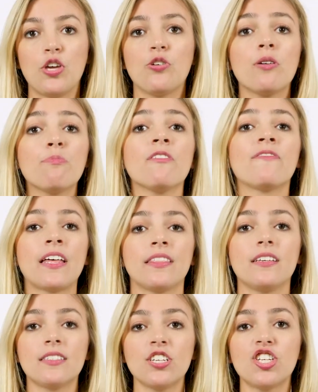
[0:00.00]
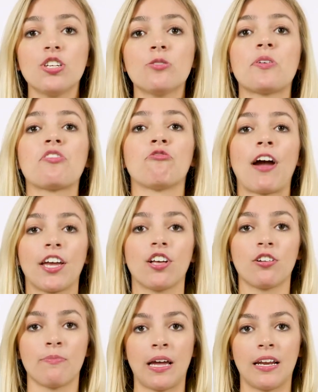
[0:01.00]
You can prevent these issues with
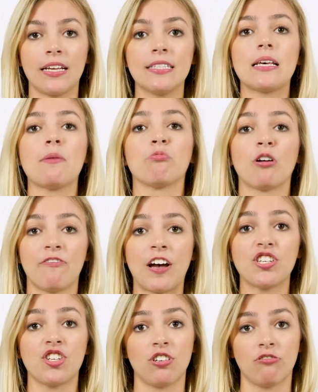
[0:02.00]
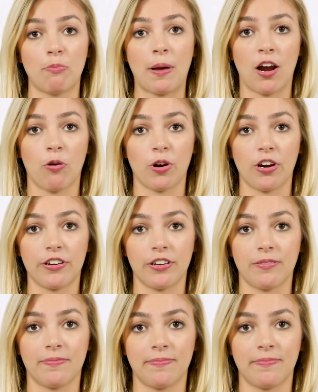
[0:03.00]
regular maintenance and professional repair work.